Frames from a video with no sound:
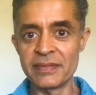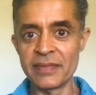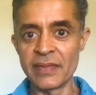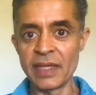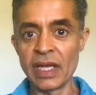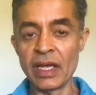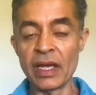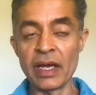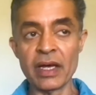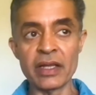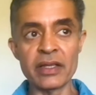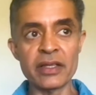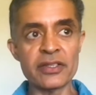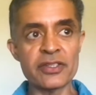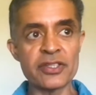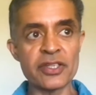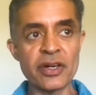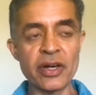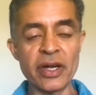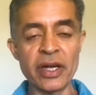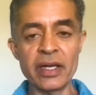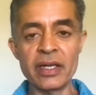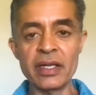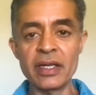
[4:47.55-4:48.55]
Yeah, that's
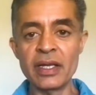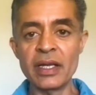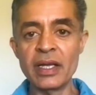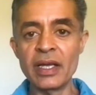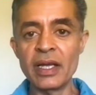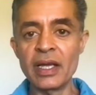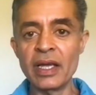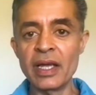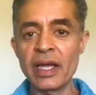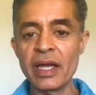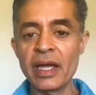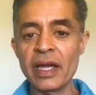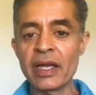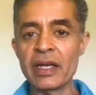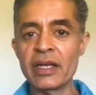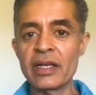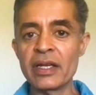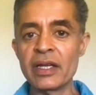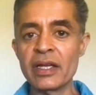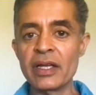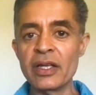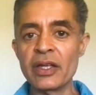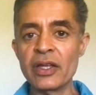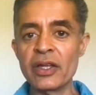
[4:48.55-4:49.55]
great.
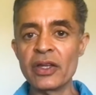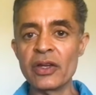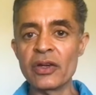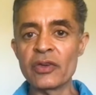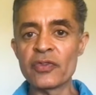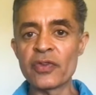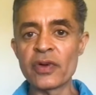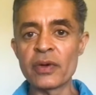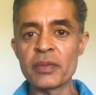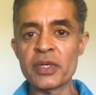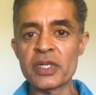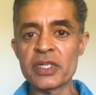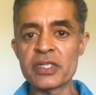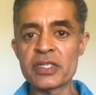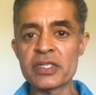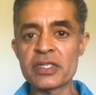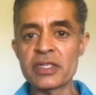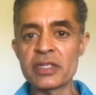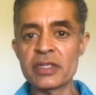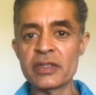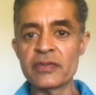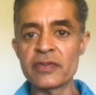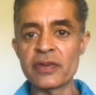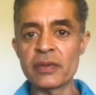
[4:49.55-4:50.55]
And from
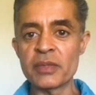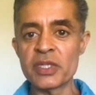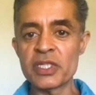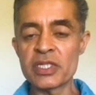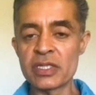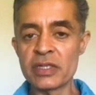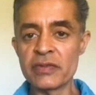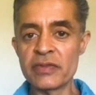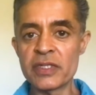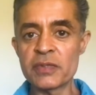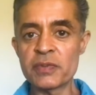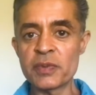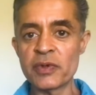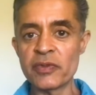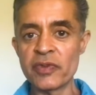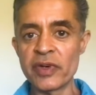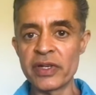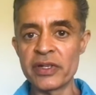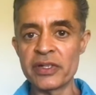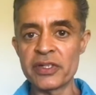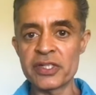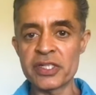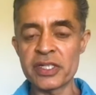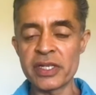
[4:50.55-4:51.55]
a service
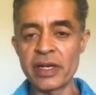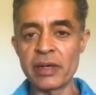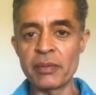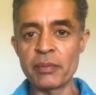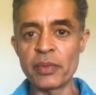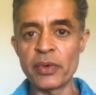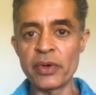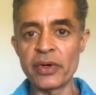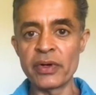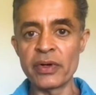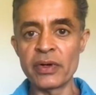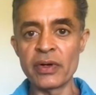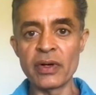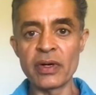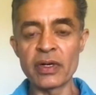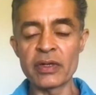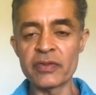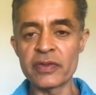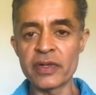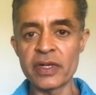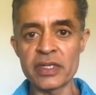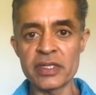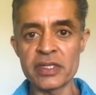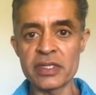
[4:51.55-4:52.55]
provider standpoint, a lot of
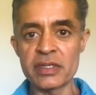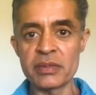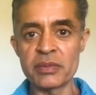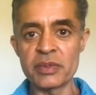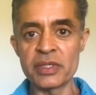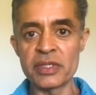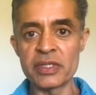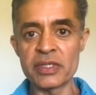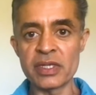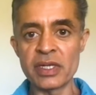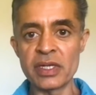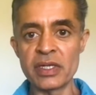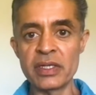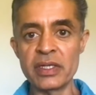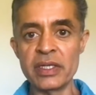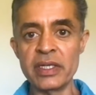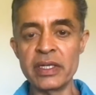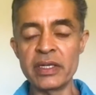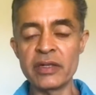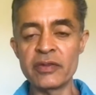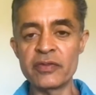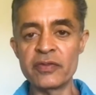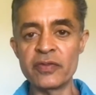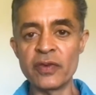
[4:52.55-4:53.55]
customers are
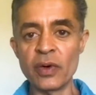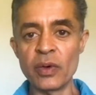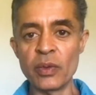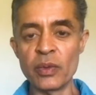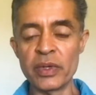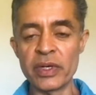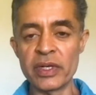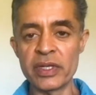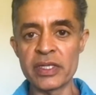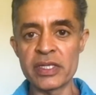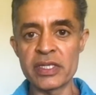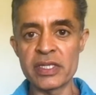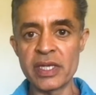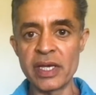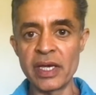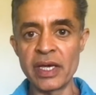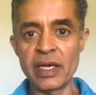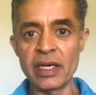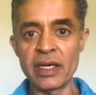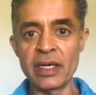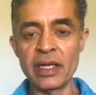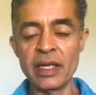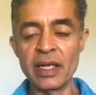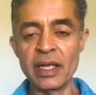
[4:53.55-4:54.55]
leaning forward and
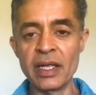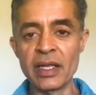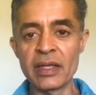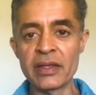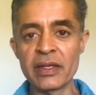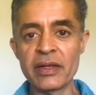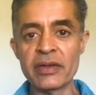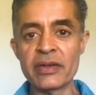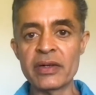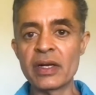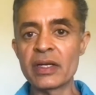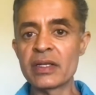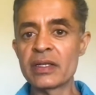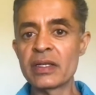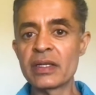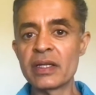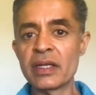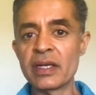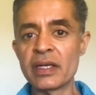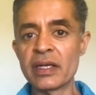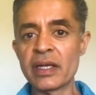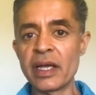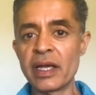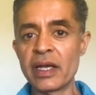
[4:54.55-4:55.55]
saying that rather
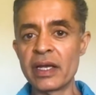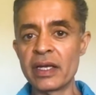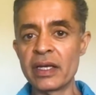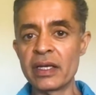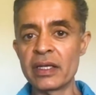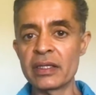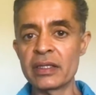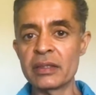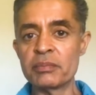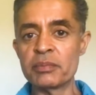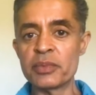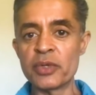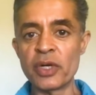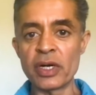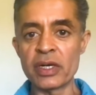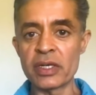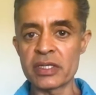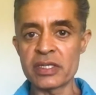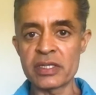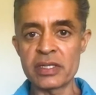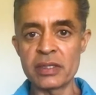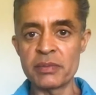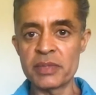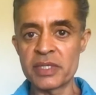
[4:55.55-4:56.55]
than getting the products
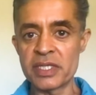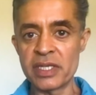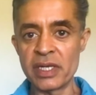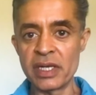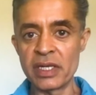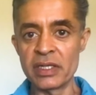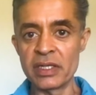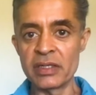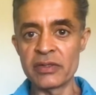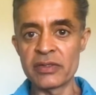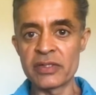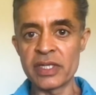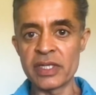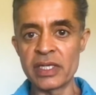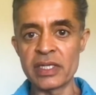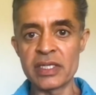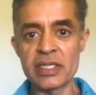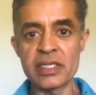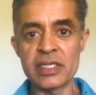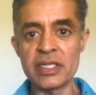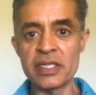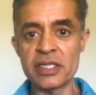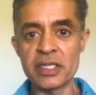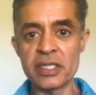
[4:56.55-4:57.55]
themselves and
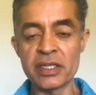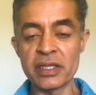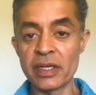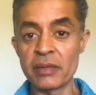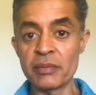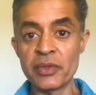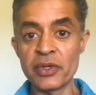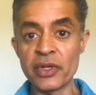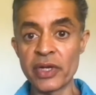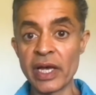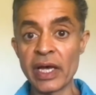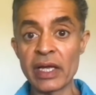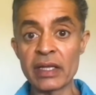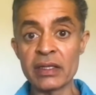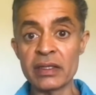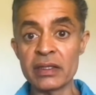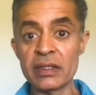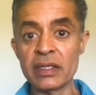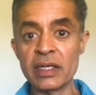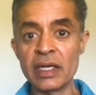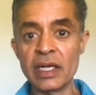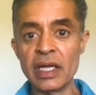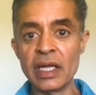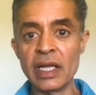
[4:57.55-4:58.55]
stitching them
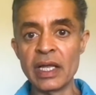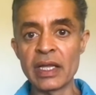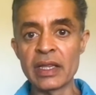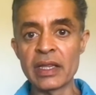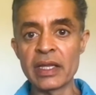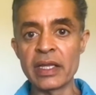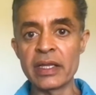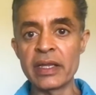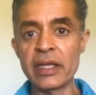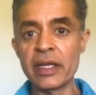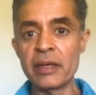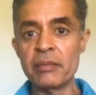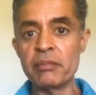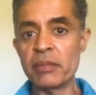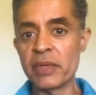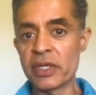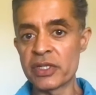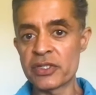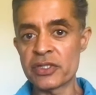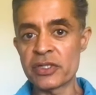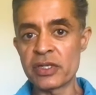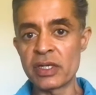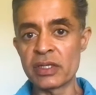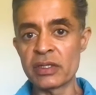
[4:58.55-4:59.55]
together, that they'd
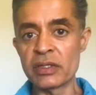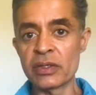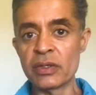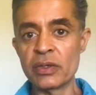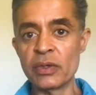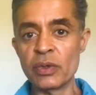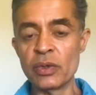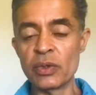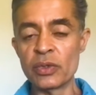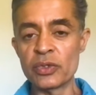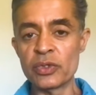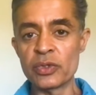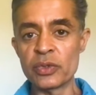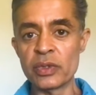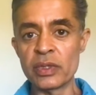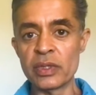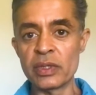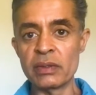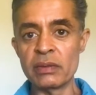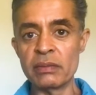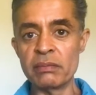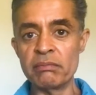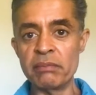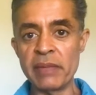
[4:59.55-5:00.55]
much rather go to
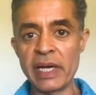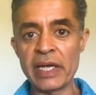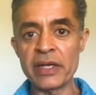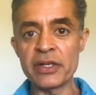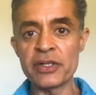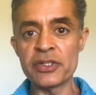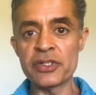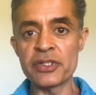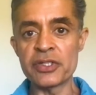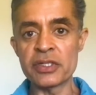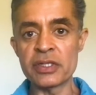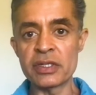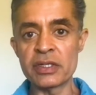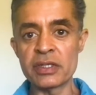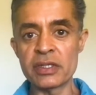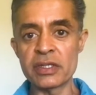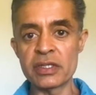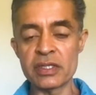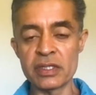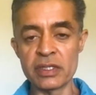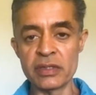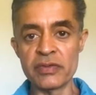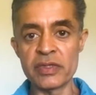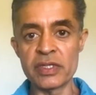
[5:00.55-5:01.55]
a managed
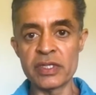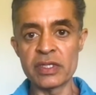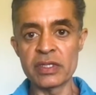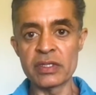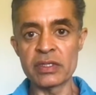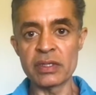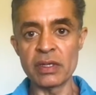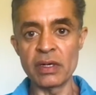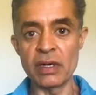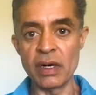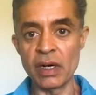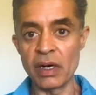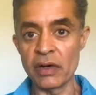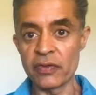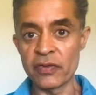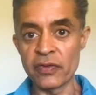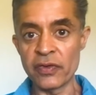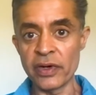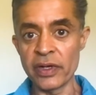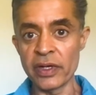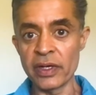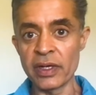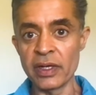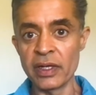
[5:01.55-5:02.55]
services
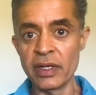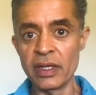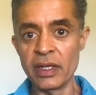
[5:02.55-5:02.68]
offering.